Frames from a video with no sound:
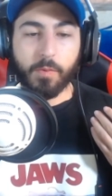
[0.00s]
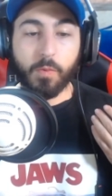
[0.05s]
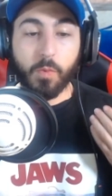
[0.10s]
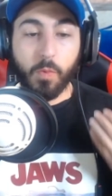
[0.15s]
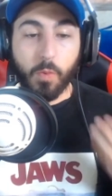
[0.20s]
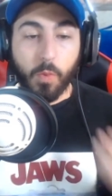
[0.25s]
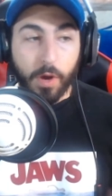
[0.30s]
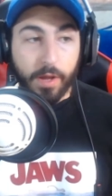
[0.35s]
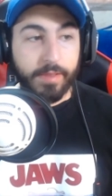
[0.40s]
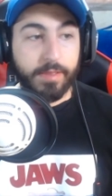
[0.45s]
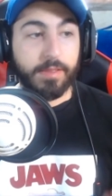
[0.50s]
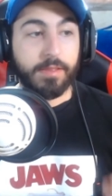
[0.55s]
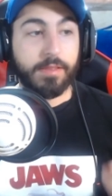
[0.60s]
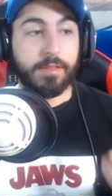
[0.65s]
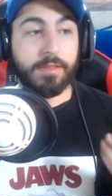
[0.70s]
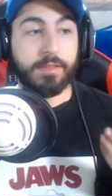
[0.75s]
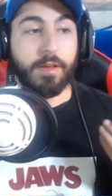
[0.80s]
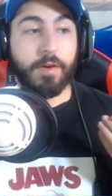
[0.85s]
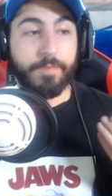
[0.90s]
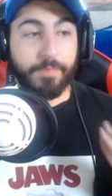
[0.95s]
what
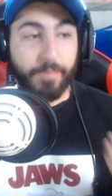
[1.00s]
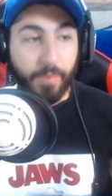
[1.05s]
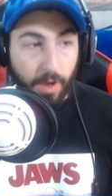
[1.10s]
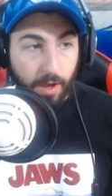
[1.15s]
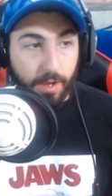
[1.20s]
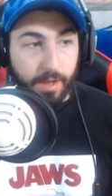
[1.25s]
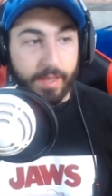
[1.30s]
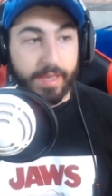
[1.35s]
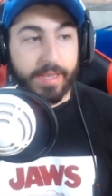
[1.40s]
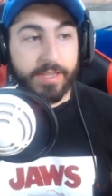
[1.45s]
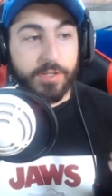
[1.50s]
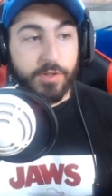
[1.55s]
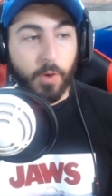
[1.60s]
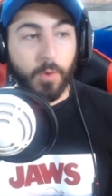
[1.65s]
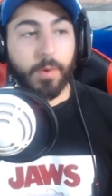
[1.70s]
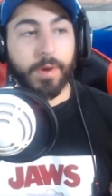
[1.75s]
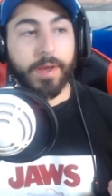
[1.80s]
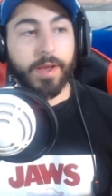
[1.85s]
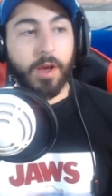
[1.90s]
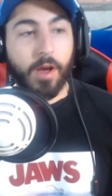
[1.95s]
the is
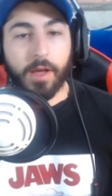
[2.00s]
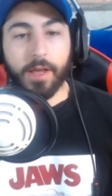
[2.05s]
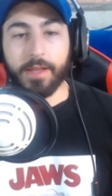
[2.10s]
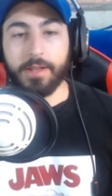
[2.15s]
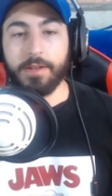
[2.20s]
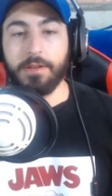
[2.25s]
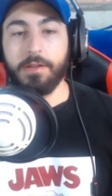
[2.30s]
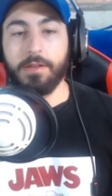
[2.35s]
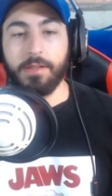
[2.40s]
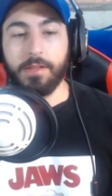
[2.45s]
going on?